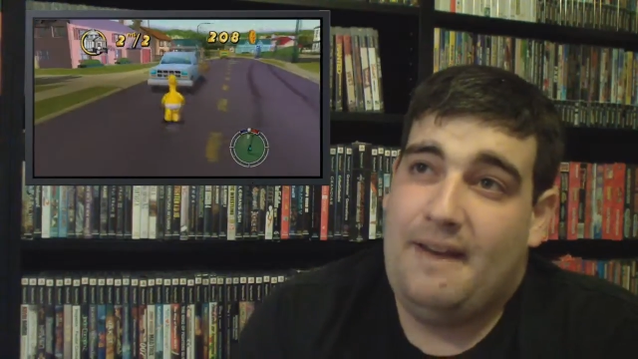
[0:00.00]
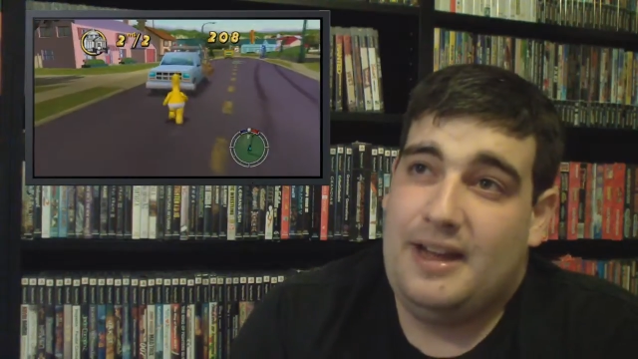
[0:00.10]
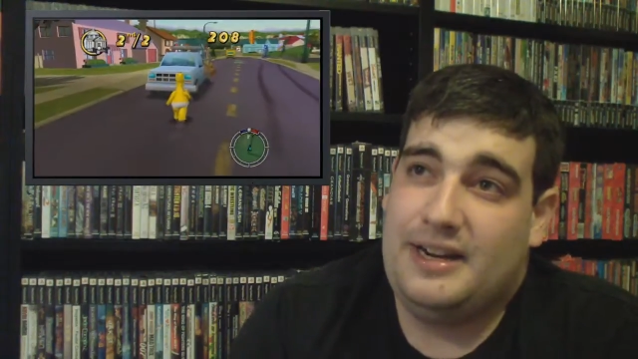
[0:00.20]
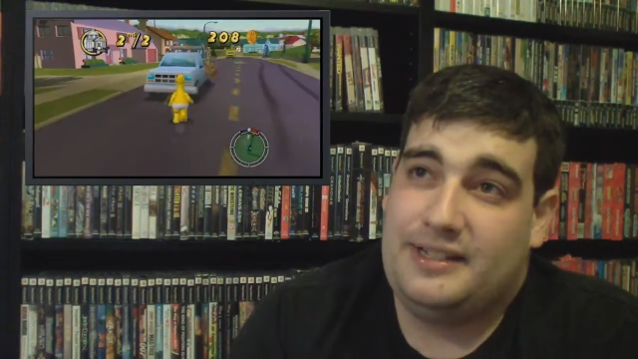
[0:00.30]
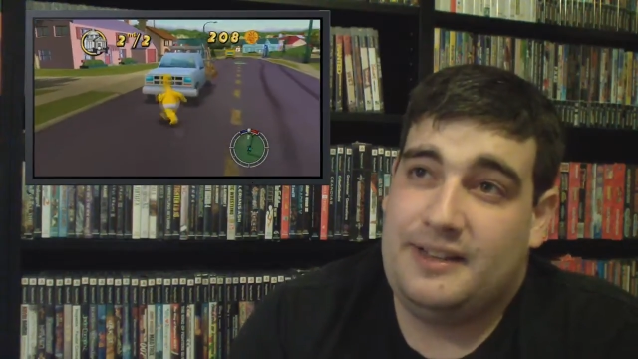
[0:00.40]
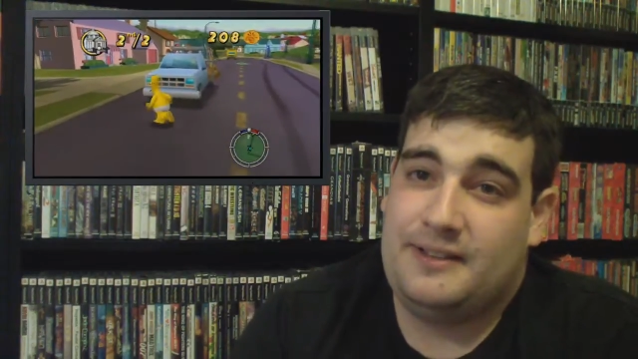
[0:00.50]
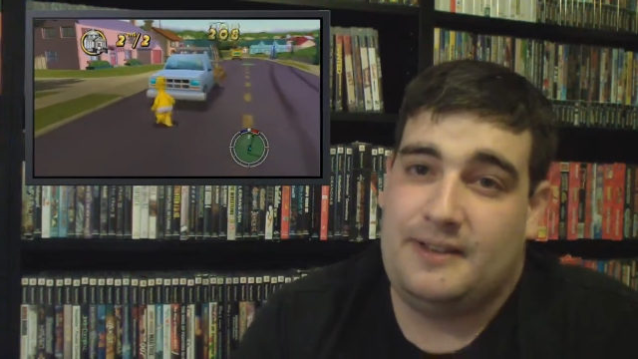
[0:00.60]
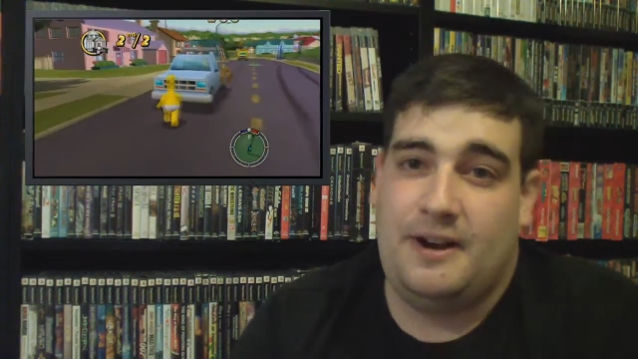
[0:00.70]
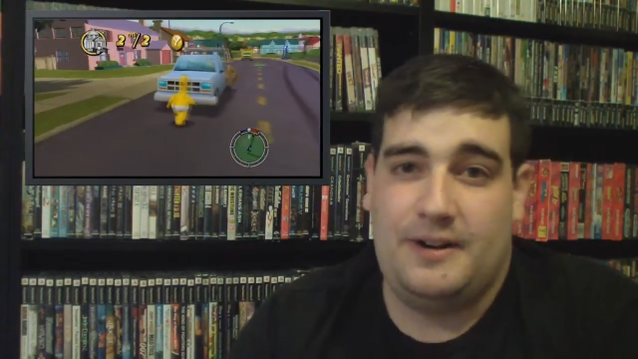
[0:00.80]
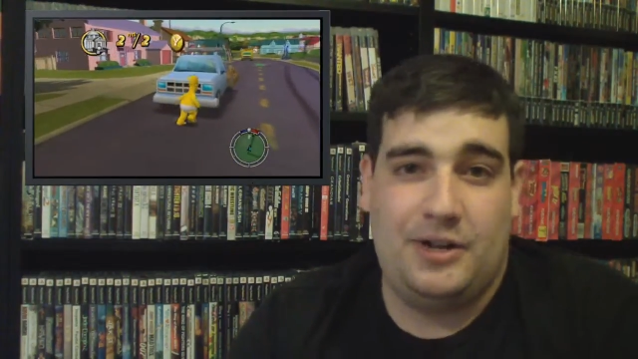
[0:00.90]
in a sense
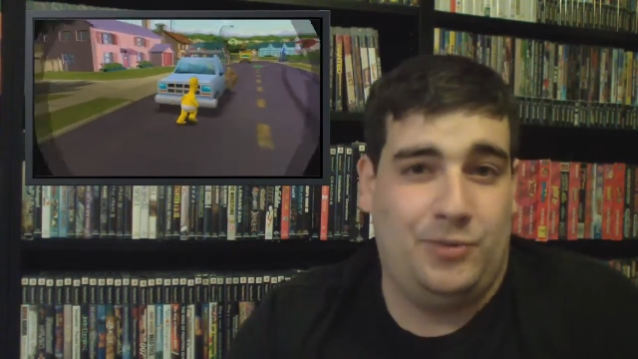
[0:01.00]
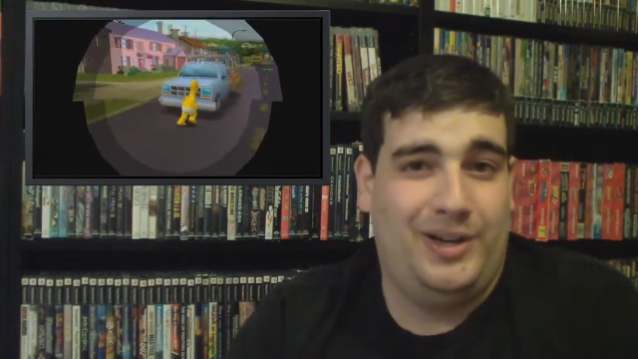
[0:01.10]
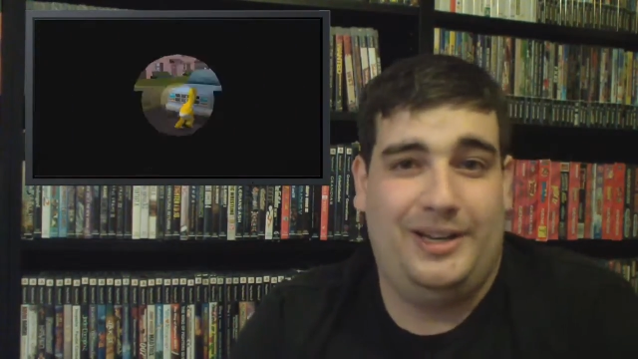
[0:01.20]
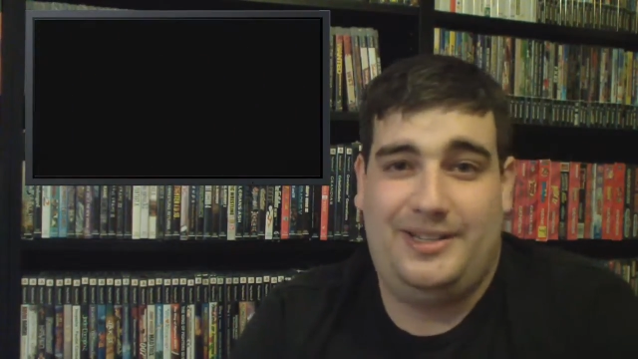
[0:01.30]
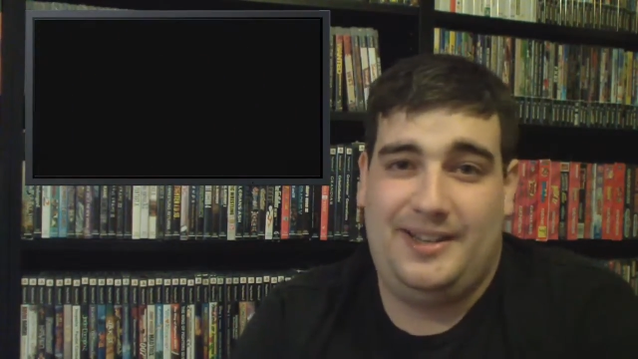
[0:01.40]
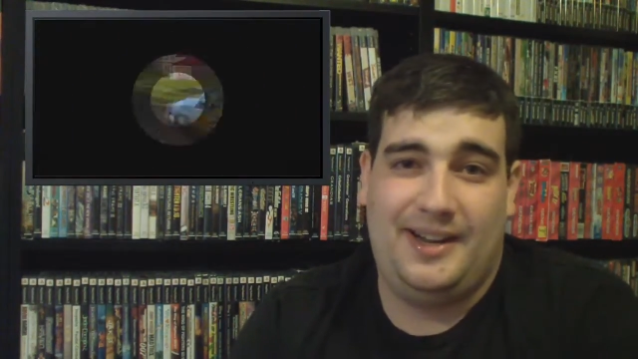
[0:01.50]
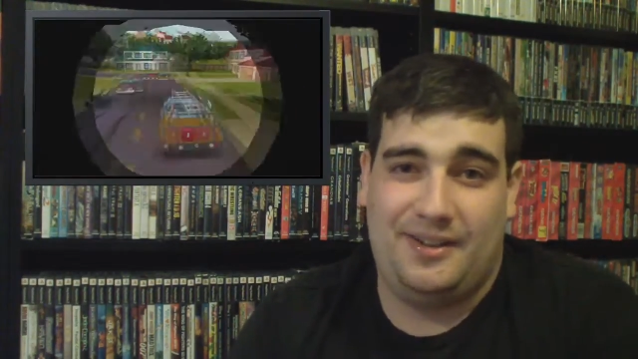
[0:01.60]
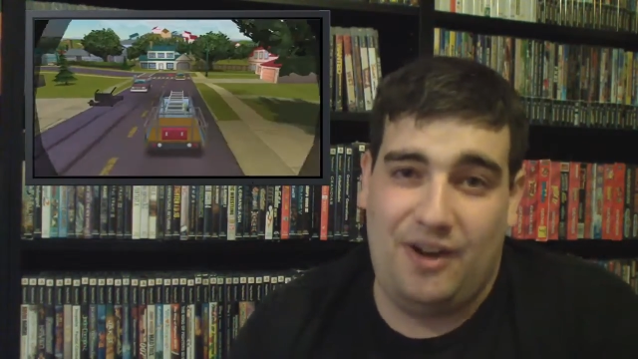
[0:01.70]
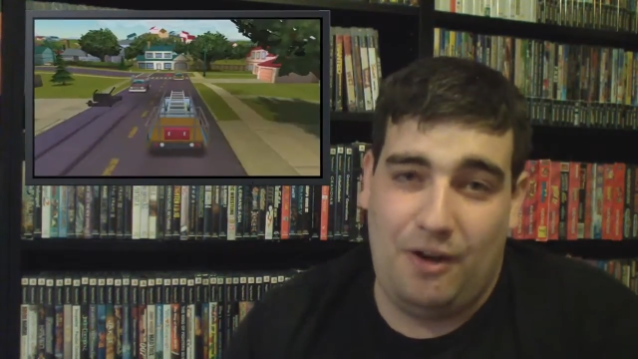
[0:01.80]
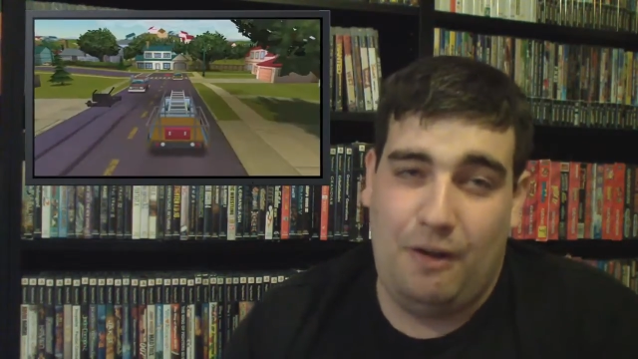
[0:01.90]
that they are not realistic
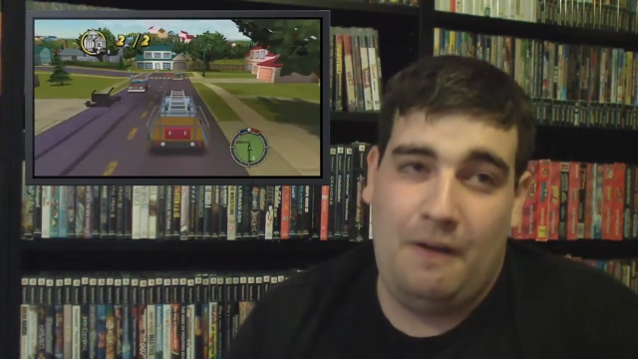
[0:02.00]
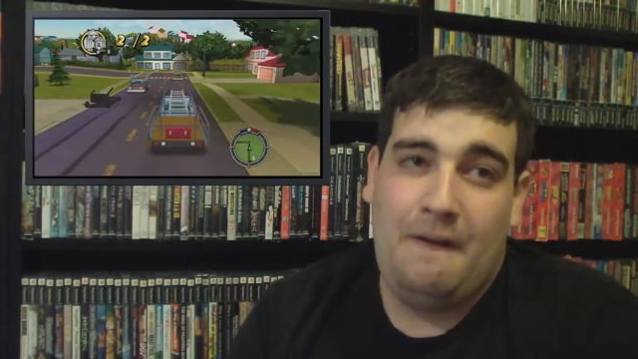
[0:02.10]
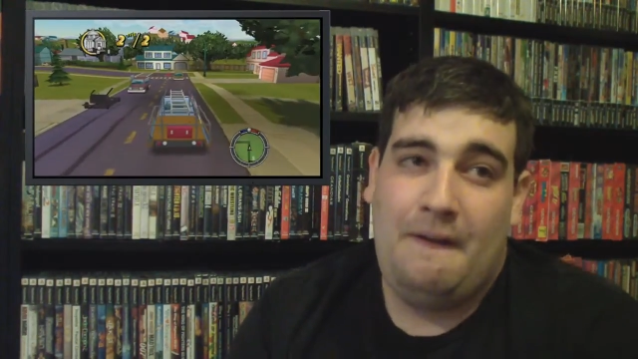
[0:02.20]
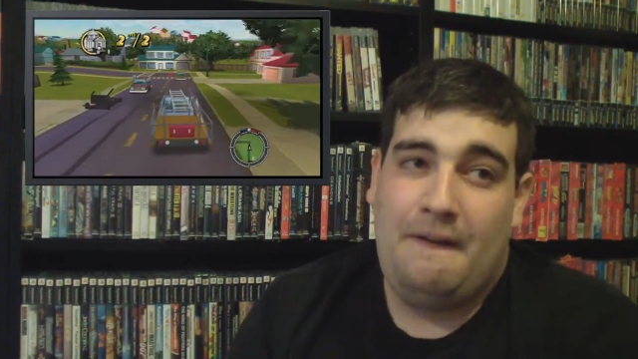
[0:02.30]
at all.